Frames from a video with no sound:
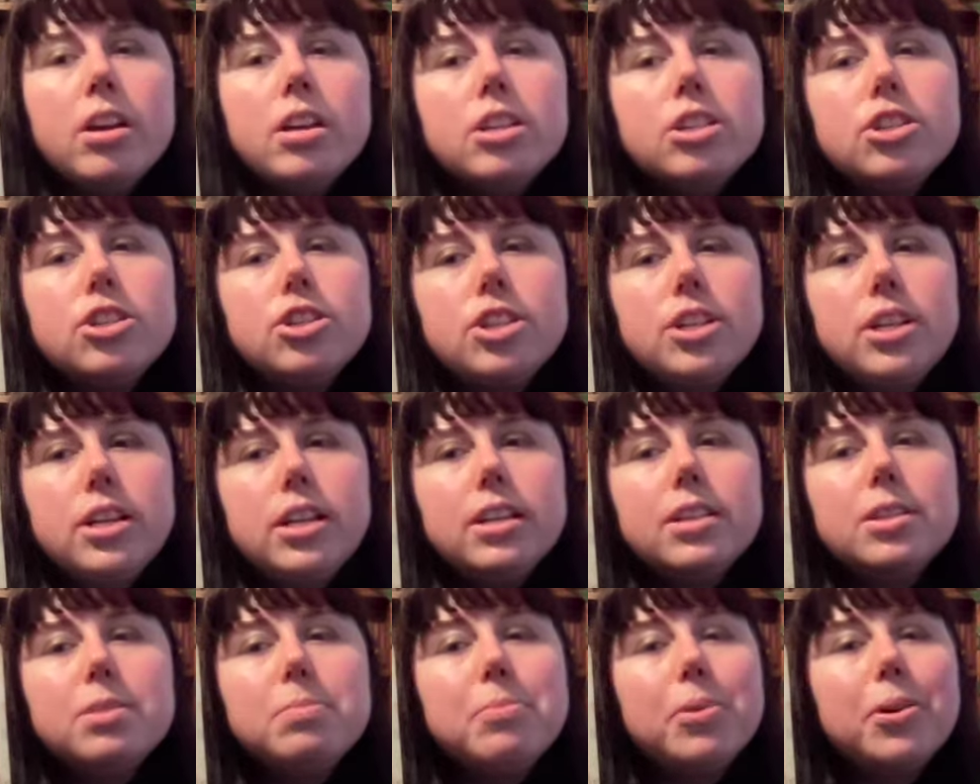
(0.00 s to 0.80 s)
She
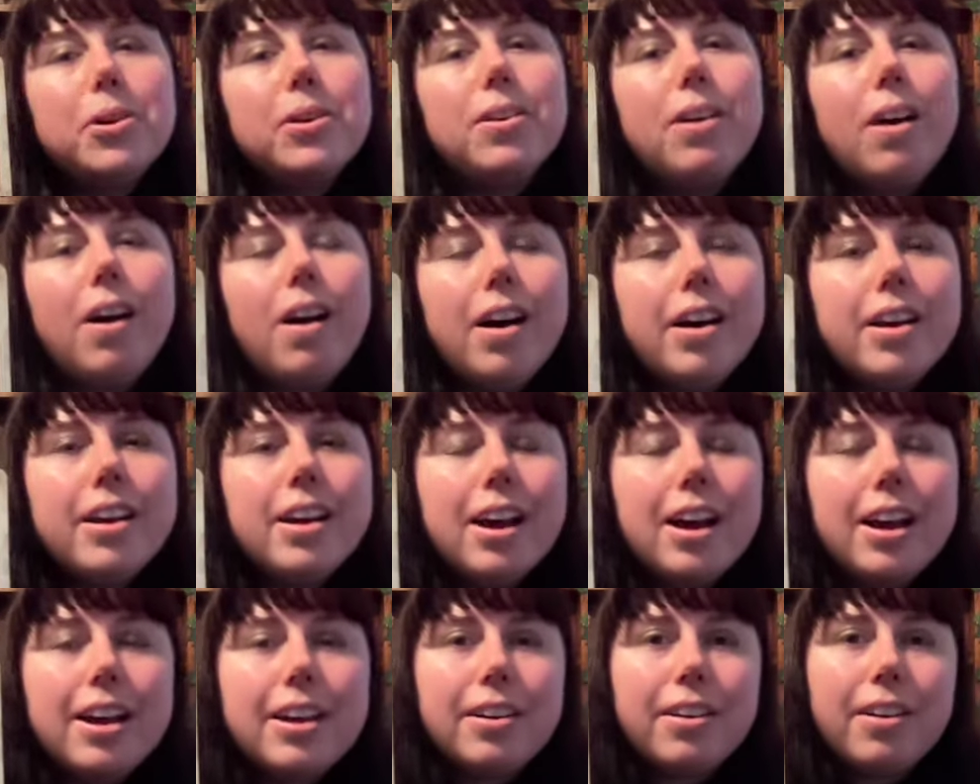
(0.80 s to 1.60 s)
is
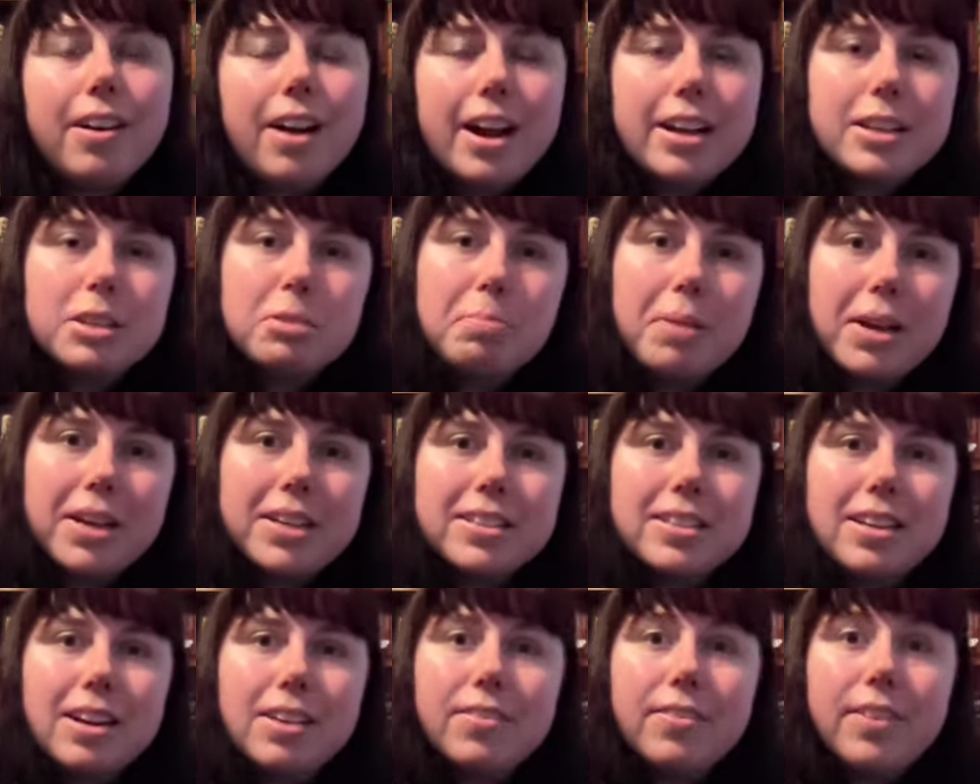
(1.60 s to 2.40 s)
Morgana in her
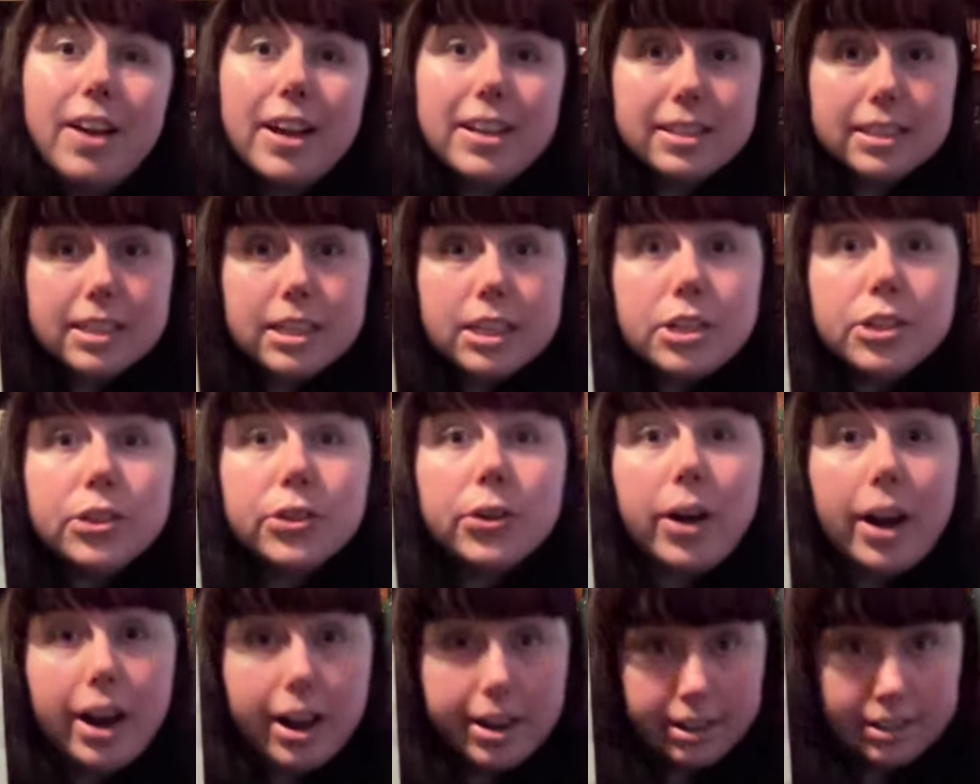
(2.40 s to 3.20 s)
aspects of as
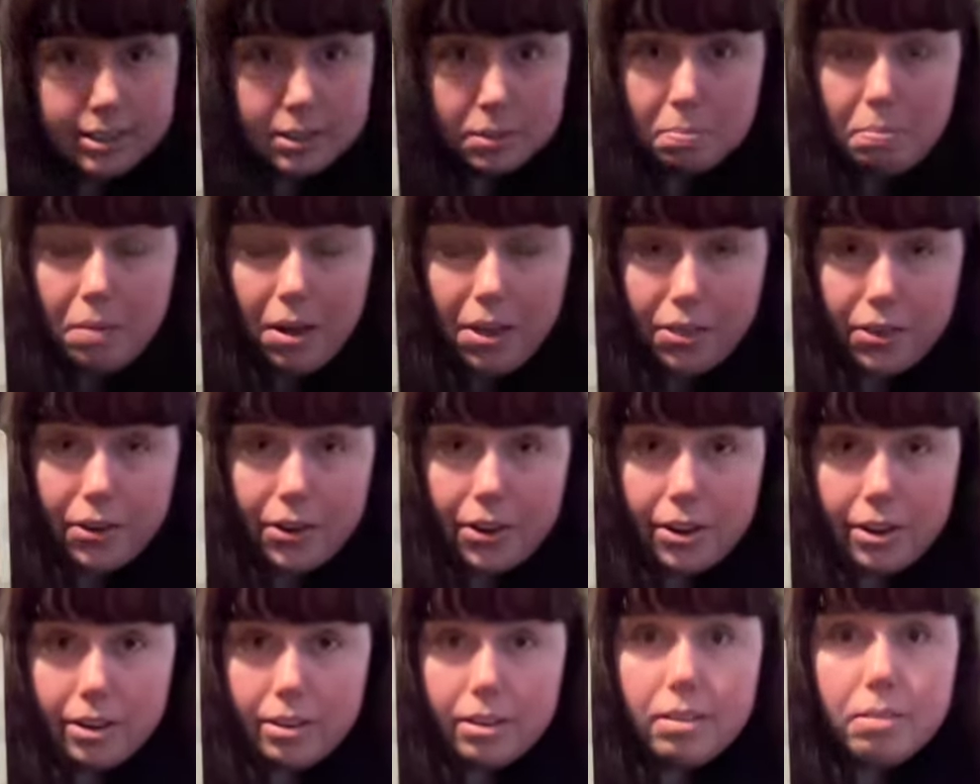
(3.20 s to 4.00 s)
healer and as
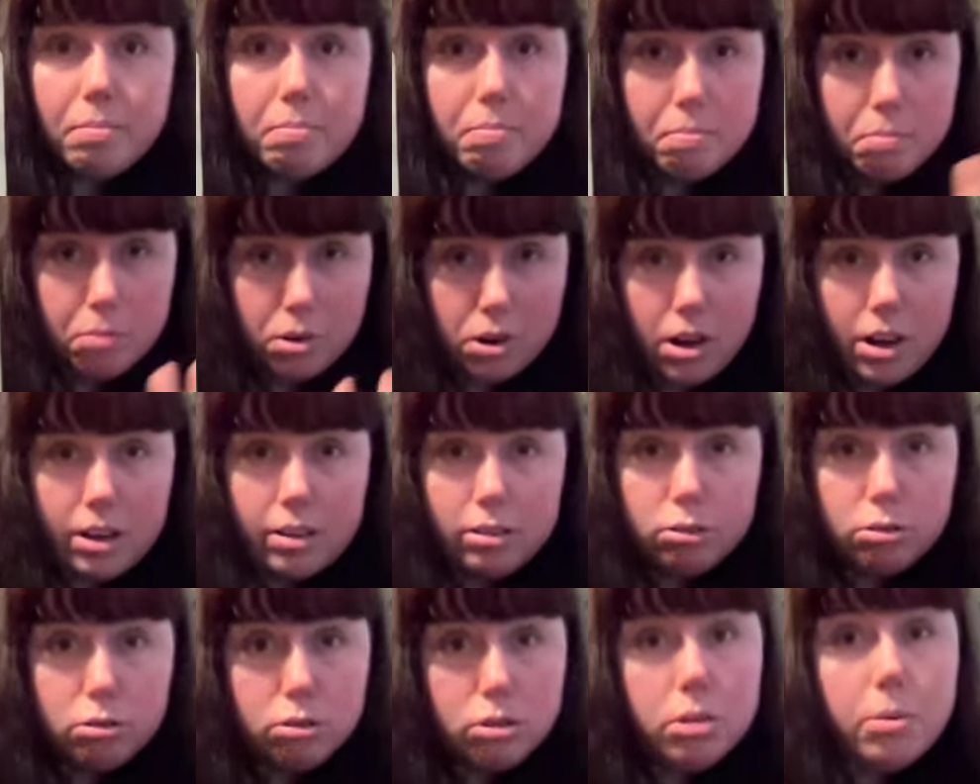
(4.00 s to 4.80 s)
mother.
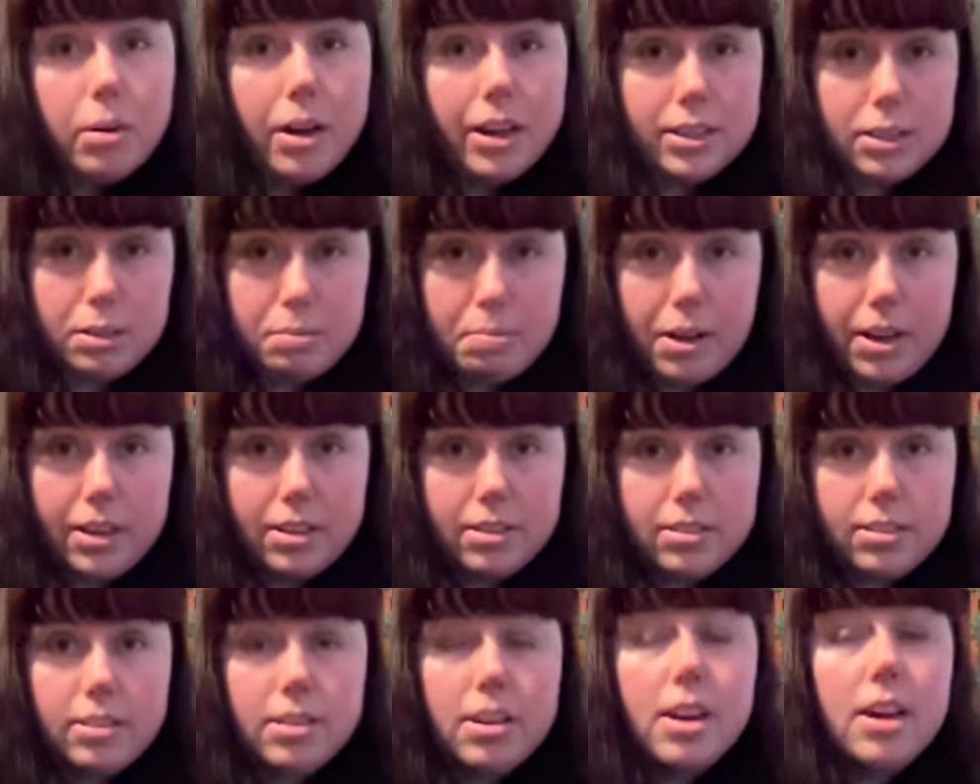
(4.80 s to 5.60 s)
Morgana's two
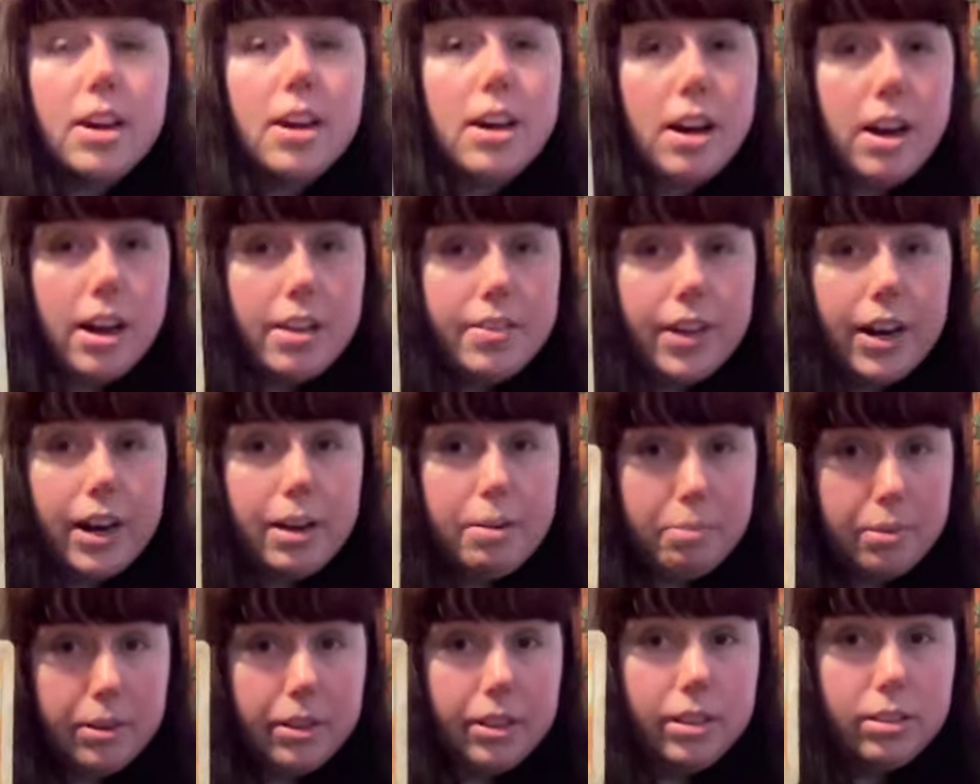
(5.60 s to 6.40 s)
aspects that I
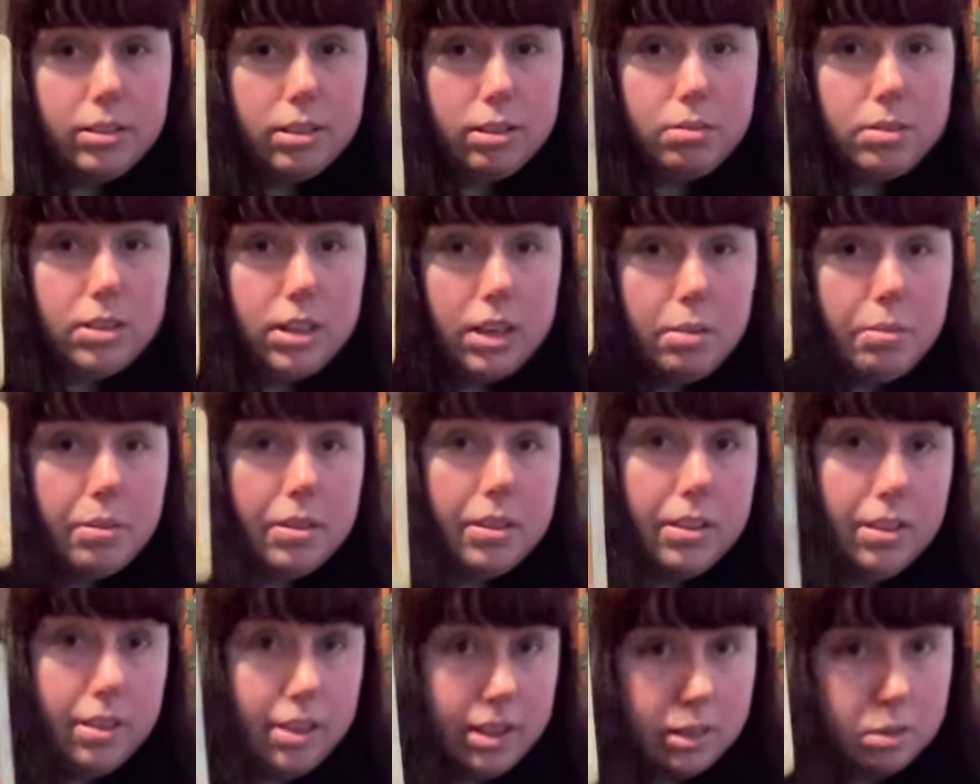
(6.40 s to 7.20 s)
really associate
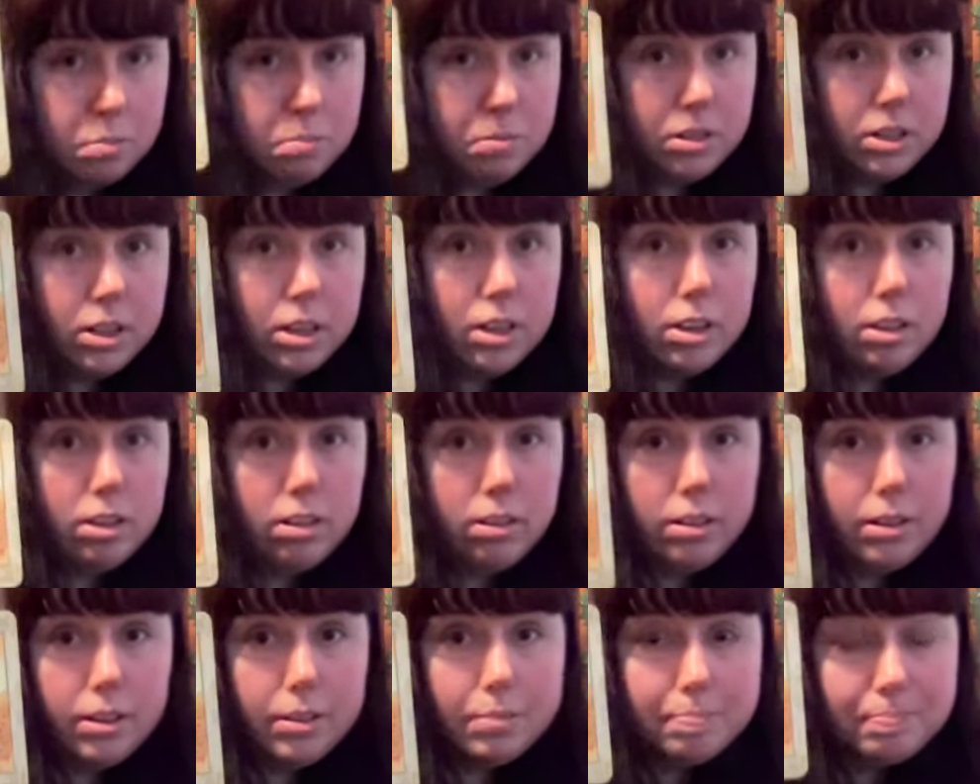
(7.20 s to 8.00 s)
with this
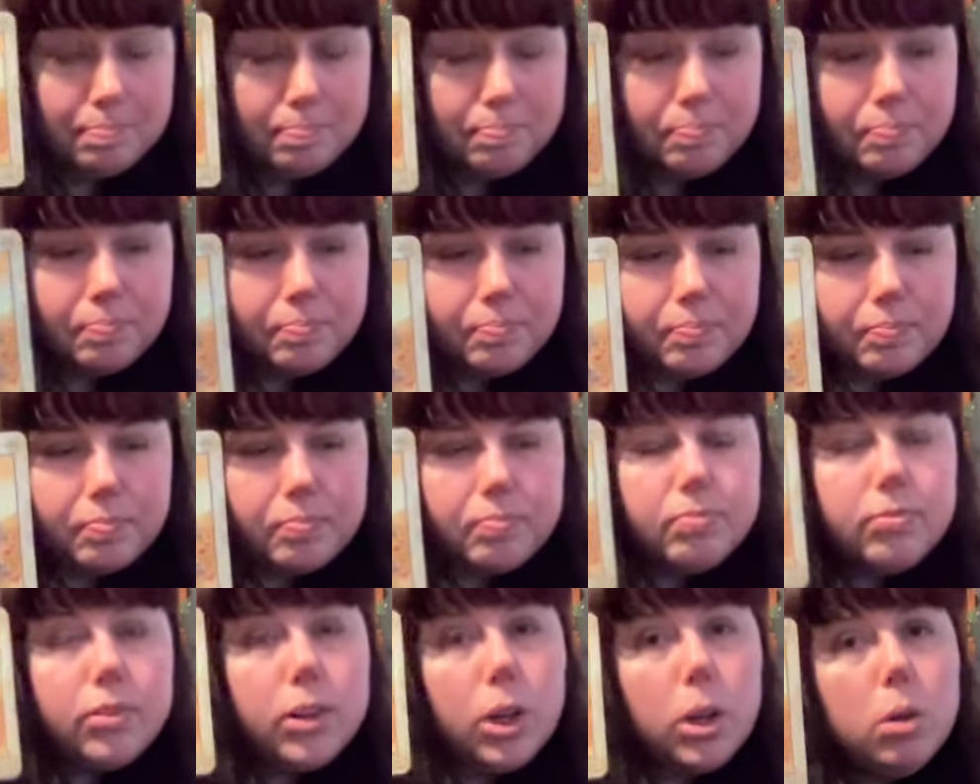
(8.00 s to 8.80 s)
particular
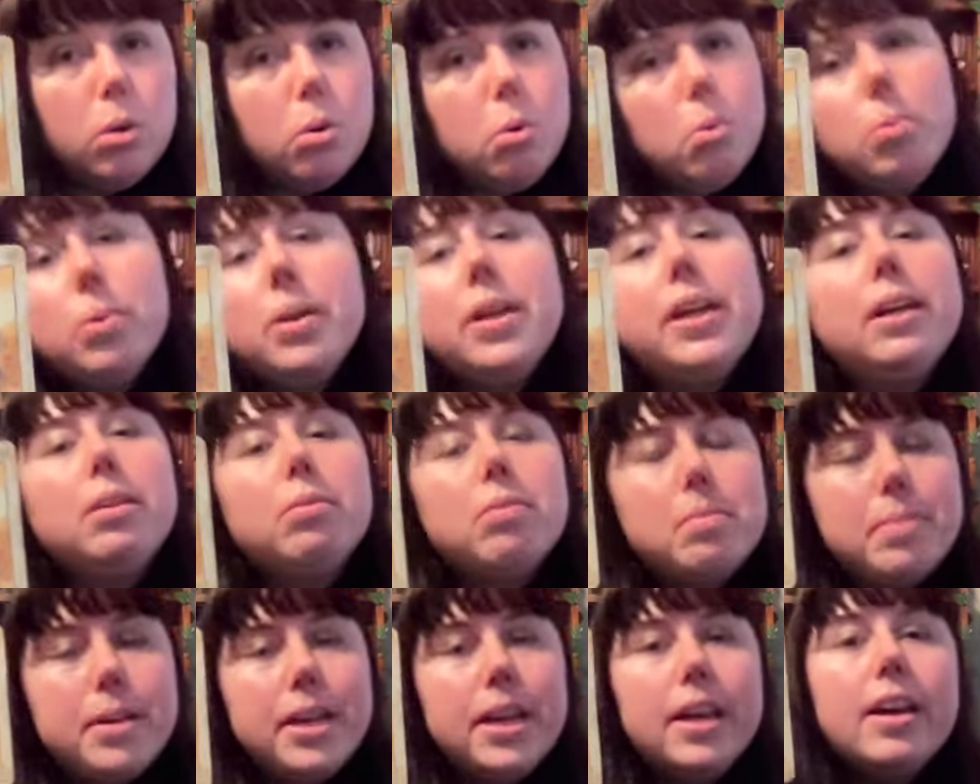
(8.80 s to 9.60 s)
queen
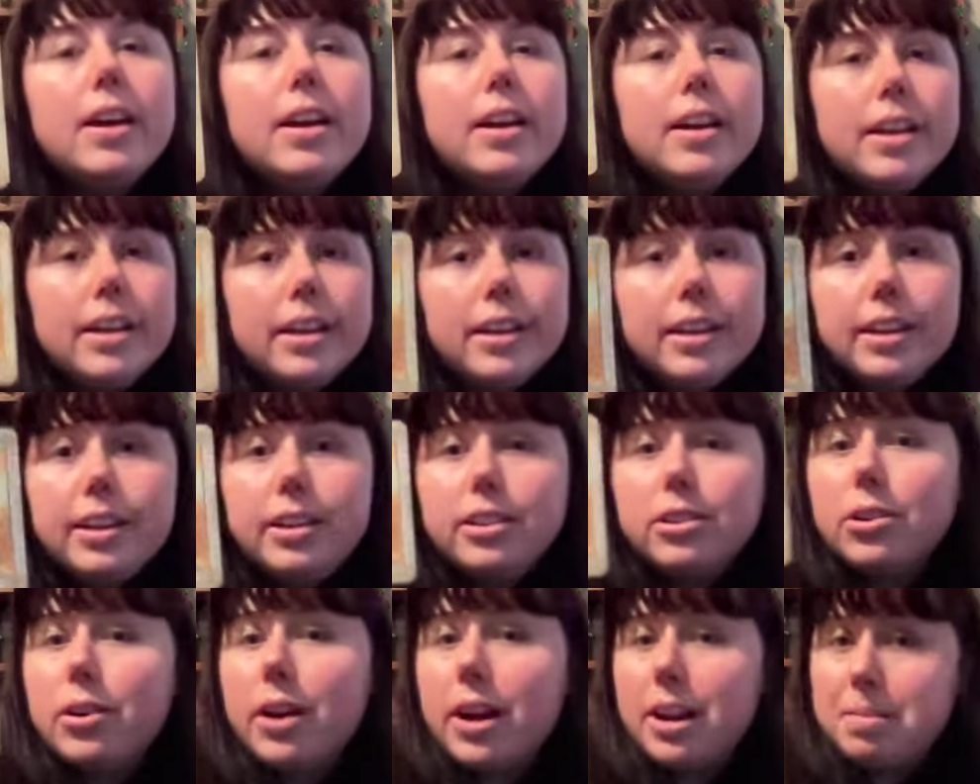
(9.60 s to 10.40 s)
would be
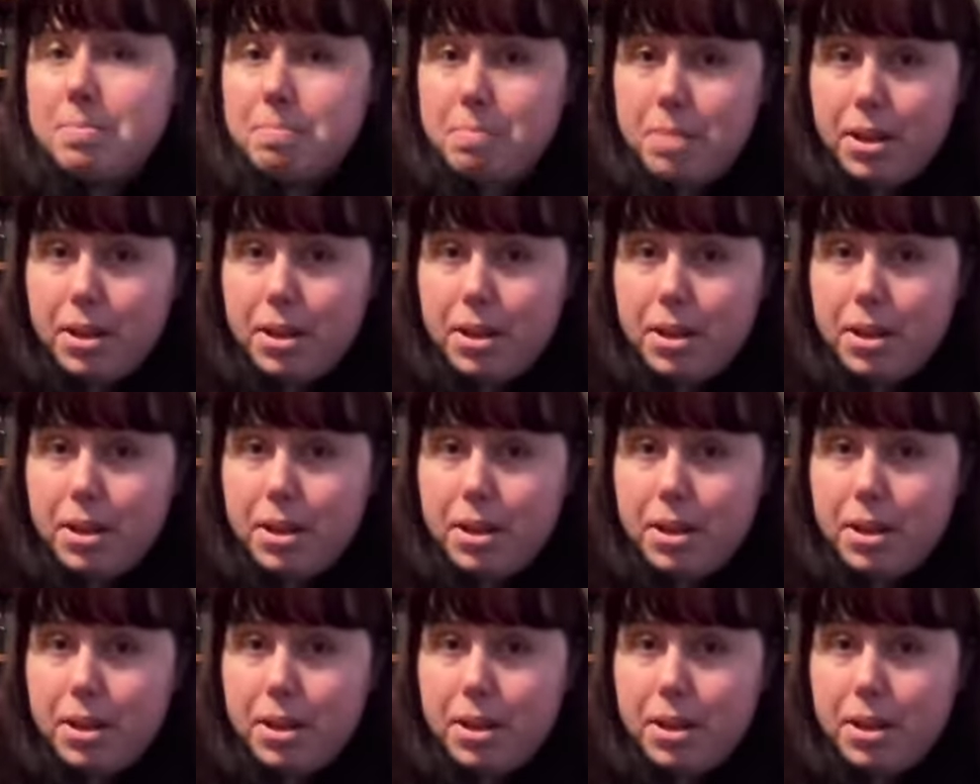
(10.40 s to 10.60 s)
healer and